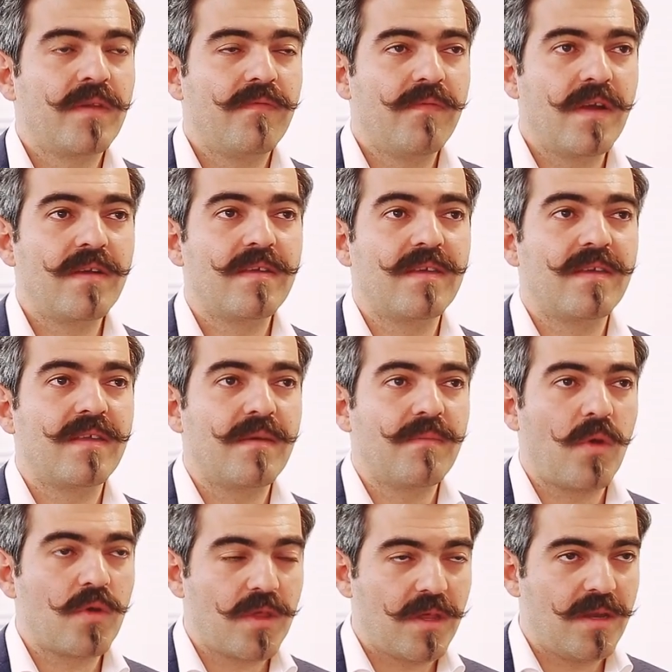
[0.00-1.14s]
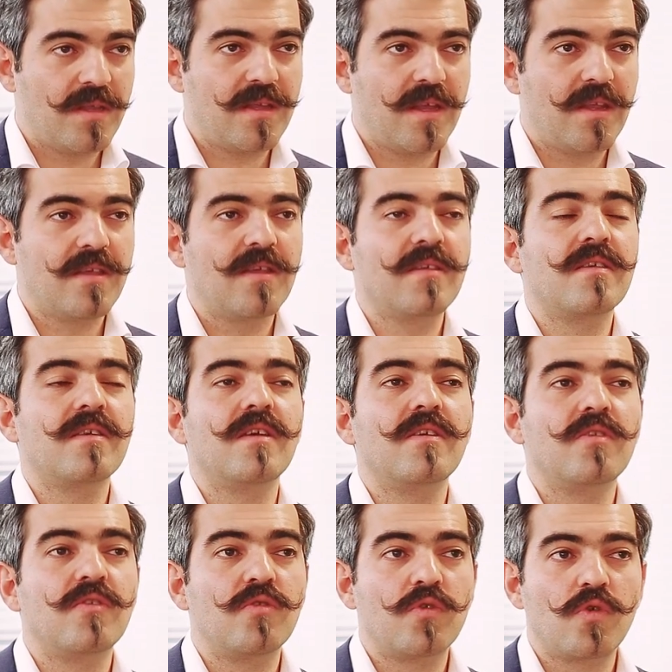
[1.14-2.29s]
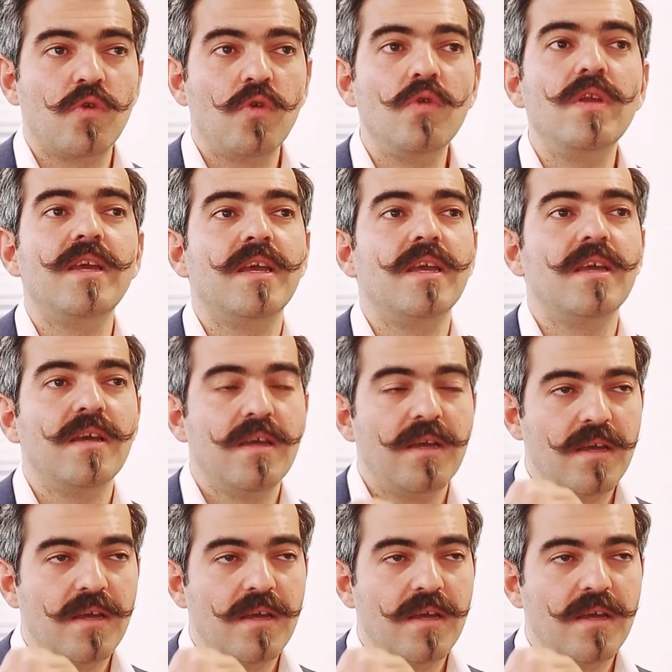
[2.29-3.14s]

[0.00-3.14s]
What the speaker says: versus emotional intelligence is truly